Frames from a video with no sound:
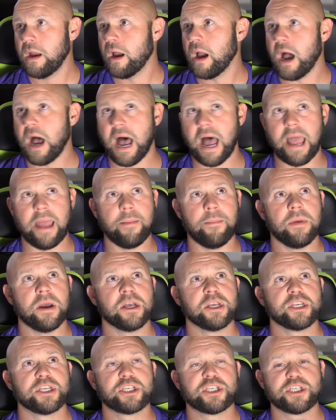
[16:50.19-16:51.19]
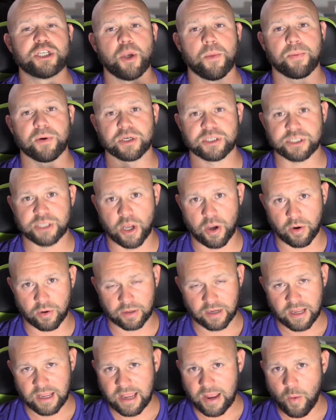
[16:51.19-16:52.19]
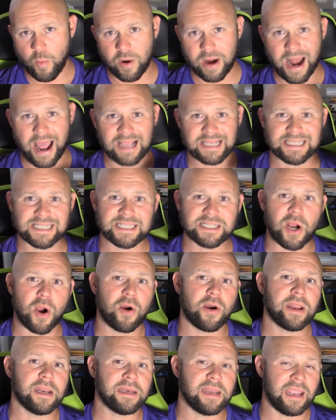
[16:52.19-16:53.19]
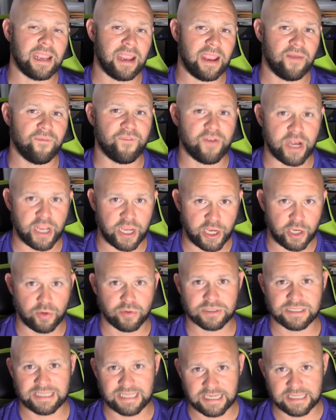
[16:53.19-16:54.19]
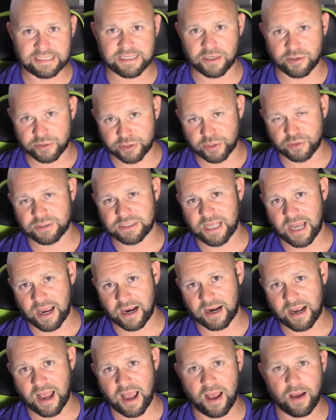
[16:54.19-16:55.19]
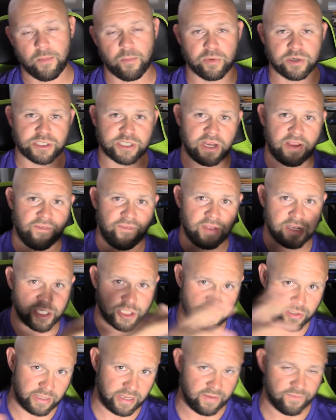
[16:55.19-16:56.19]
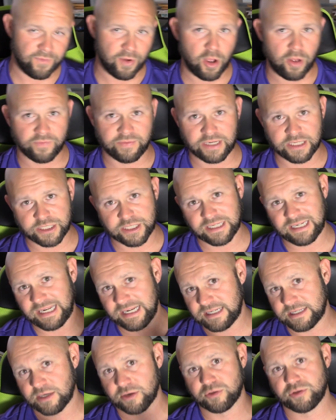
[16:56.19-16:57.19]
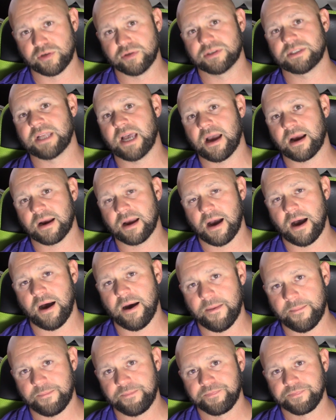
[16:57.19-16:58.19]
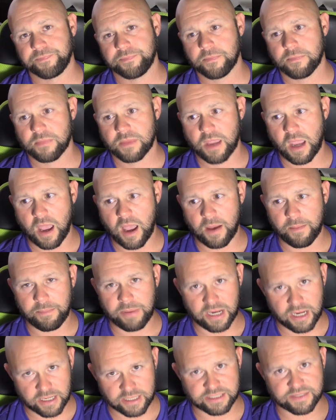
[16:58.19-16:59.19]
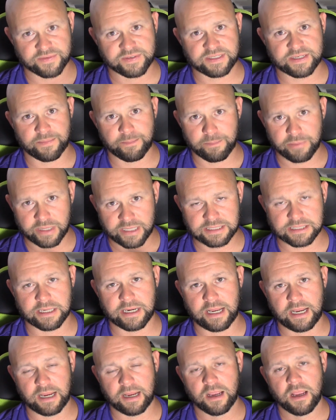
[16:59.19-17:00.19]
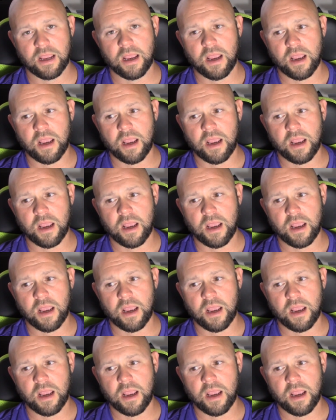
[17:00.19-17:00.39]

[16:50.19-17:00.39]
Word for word: I'm super stoked. When I started Infinite Use DetailJuice.com, which eventually evolved into DetailJuice.com because of simplicity,